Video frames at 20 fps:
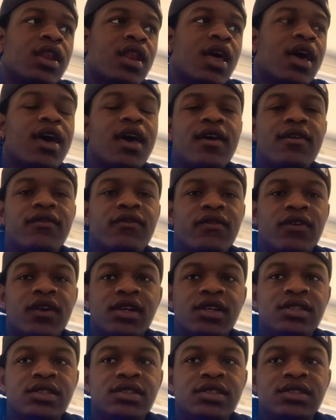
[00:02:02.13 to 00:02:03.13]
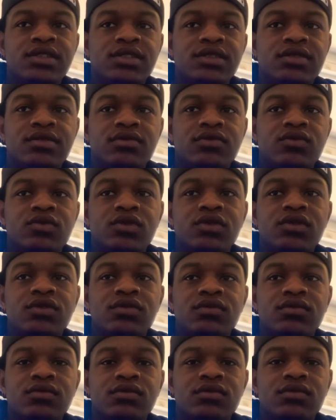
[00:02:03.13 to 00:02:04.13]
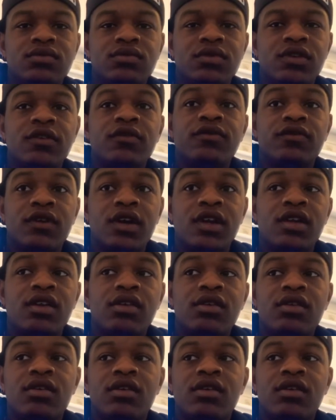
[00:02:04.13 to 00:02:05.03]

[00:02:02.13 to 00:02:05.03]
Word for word: I have friends. Well, a friend